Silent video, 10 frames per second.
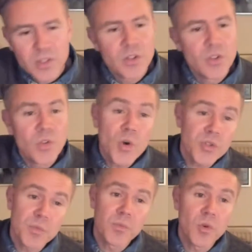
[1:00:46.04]
He
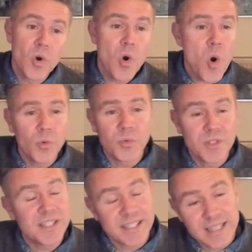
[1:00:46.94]
knows I'm
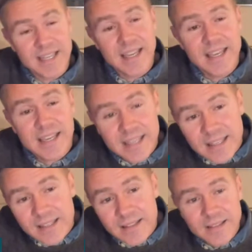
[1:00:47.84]
going to
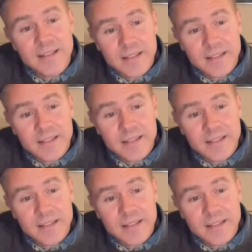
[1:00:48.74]
stay.